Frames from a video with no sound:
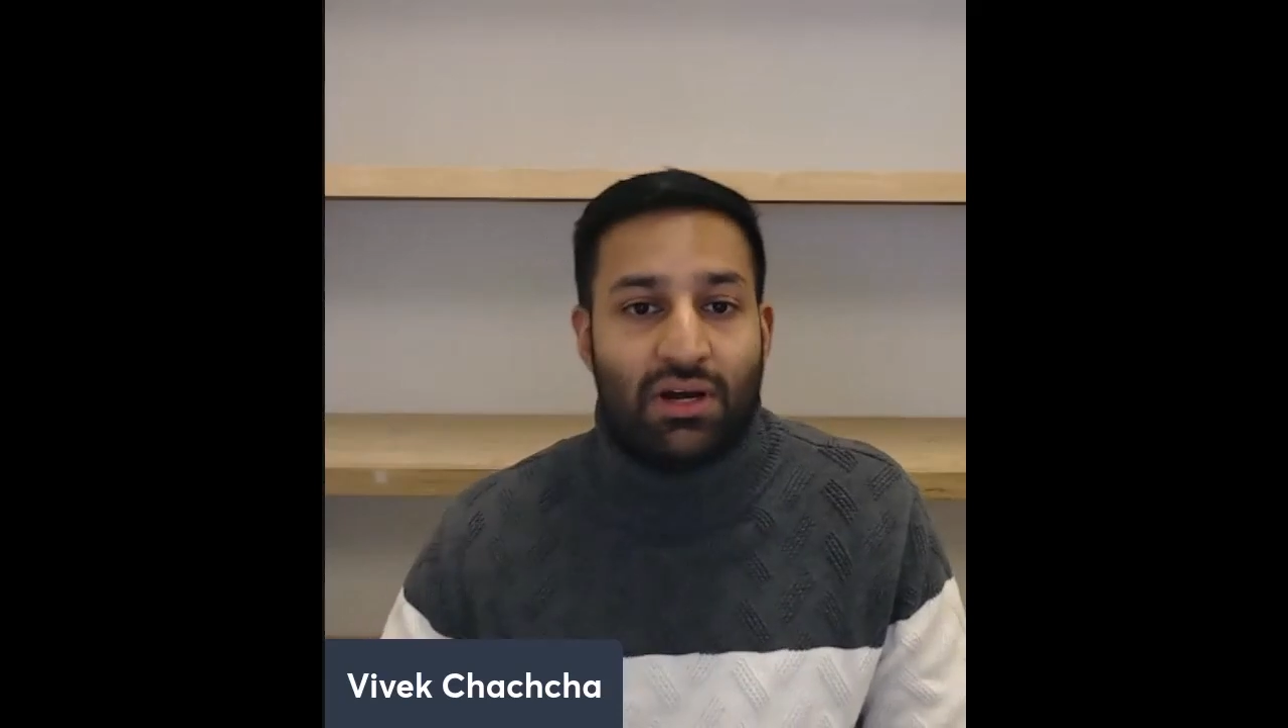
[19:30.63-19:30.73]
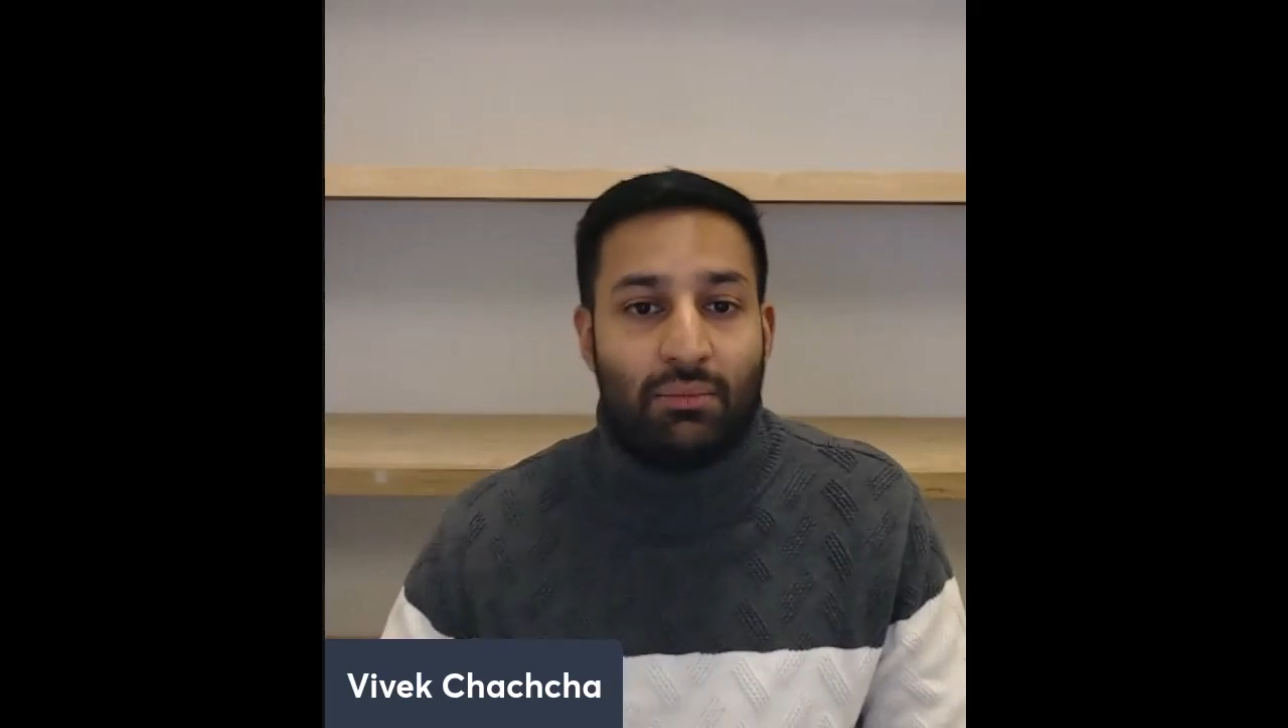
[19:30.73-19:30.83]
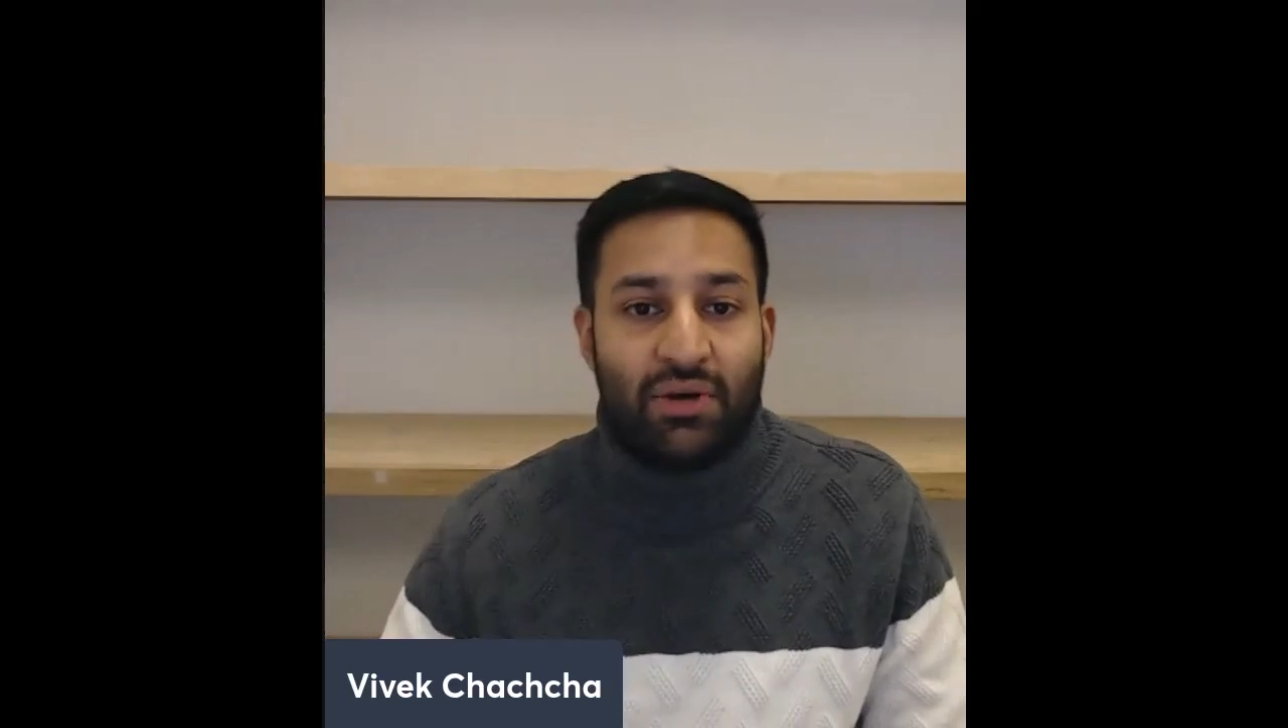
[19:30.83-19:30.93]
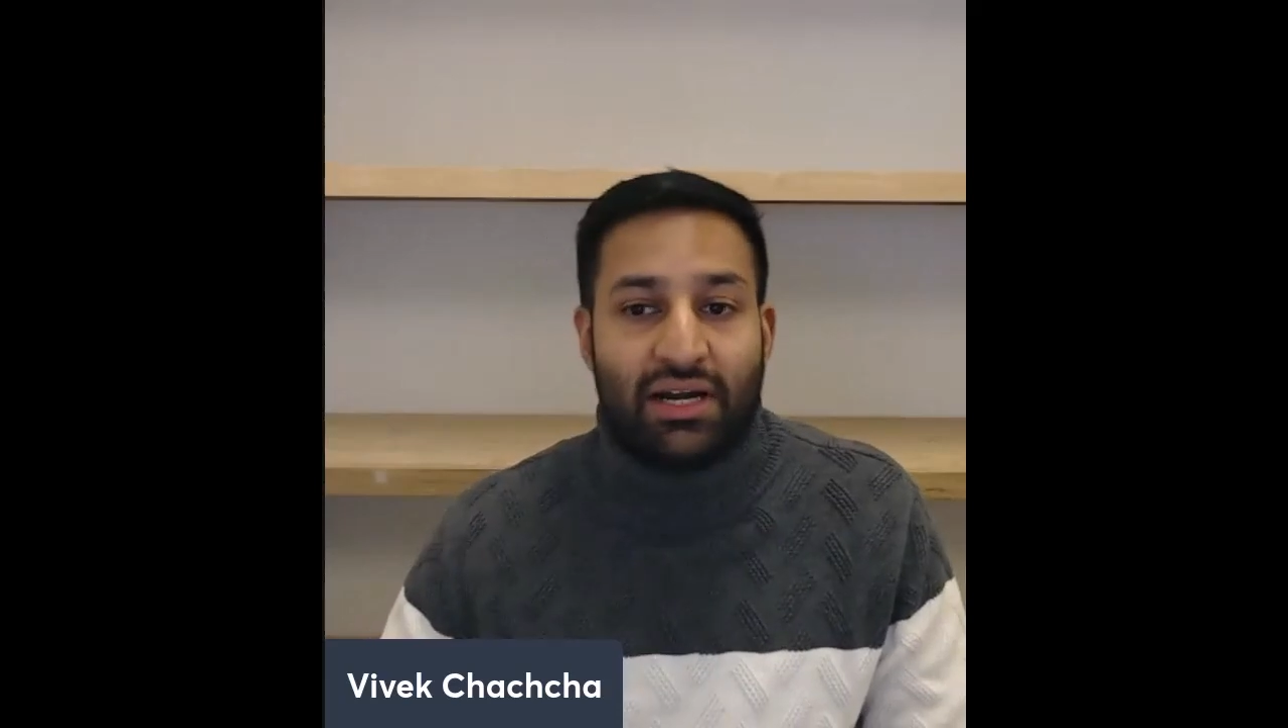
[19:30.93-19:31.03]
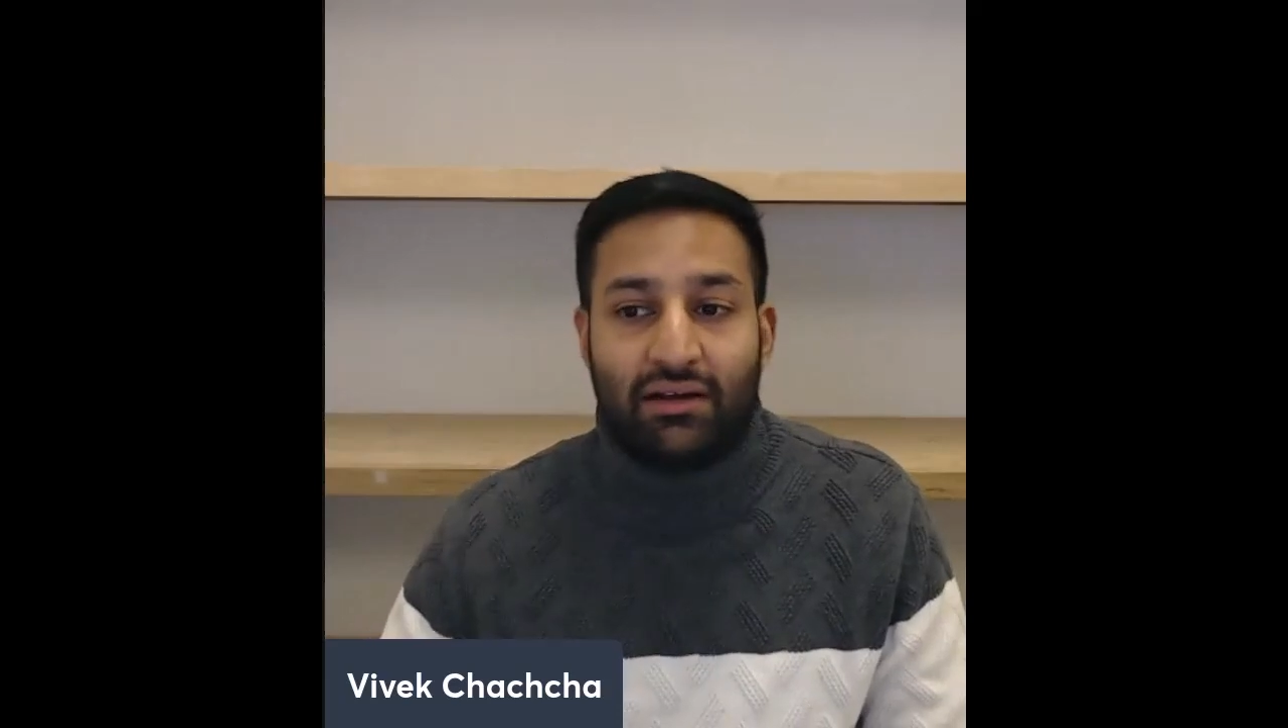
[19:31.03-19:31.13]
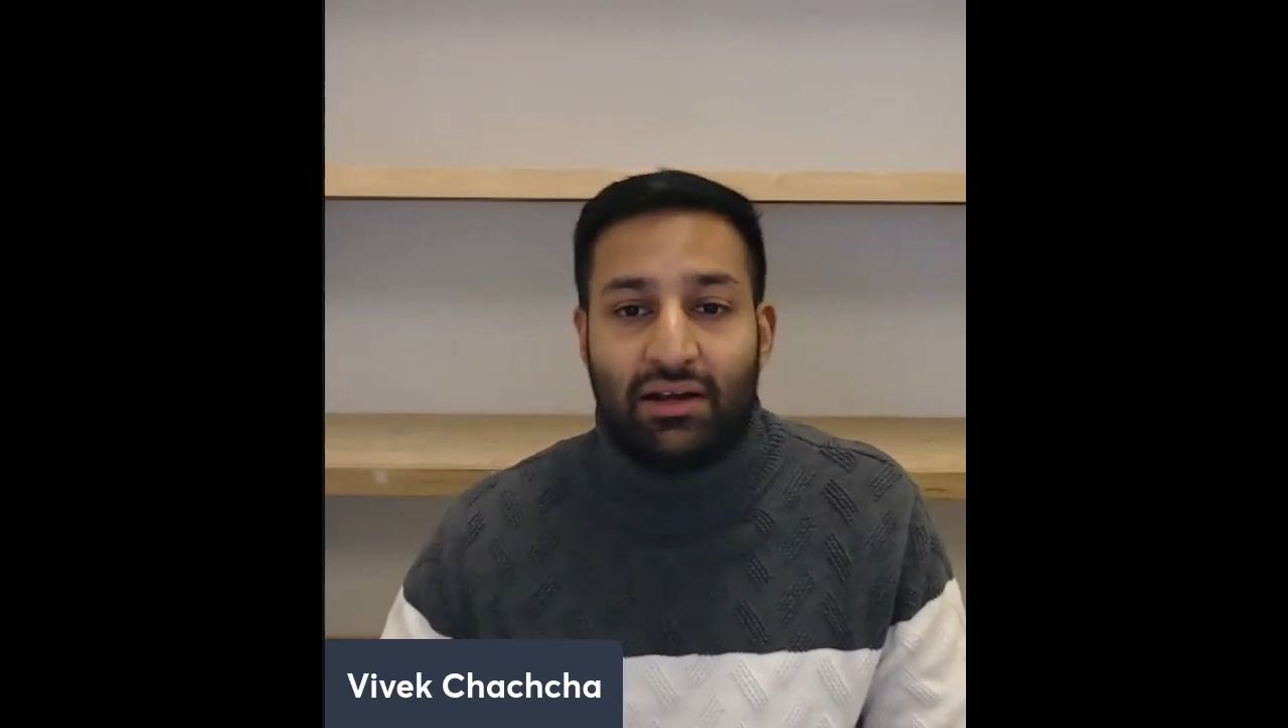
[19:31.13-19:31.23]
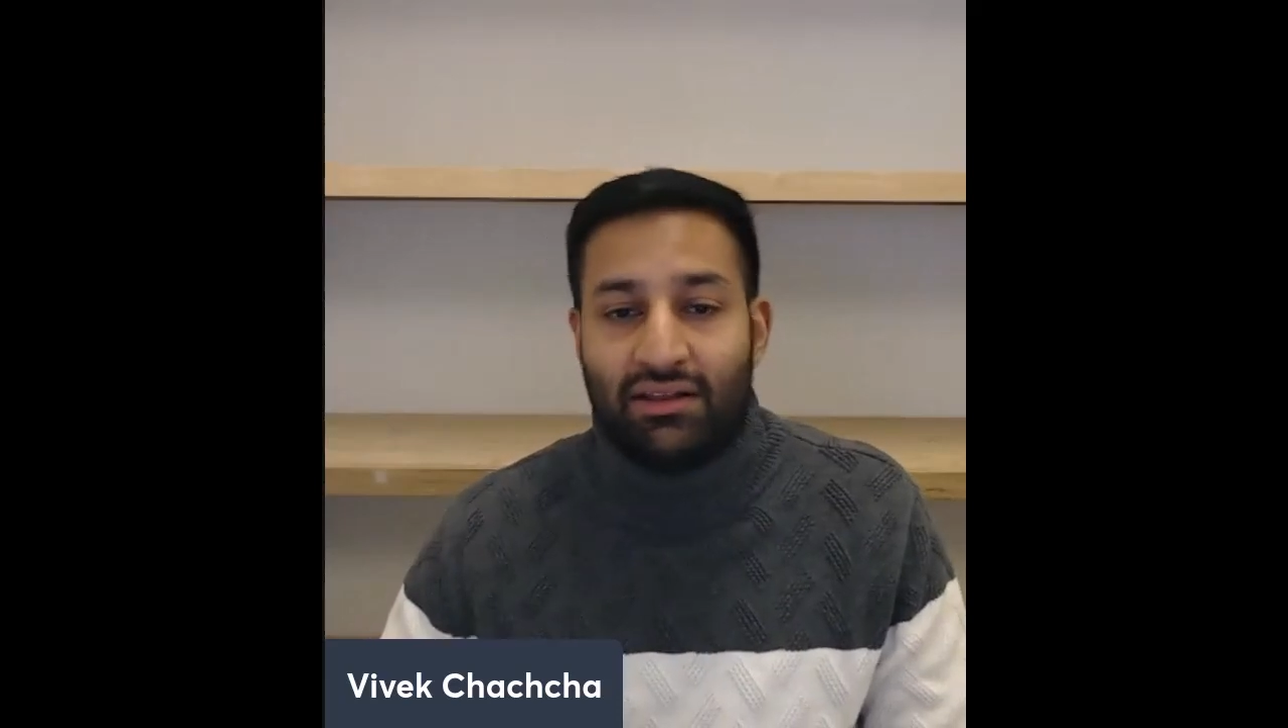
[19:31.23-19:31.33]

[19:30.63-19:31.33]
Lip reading: to bring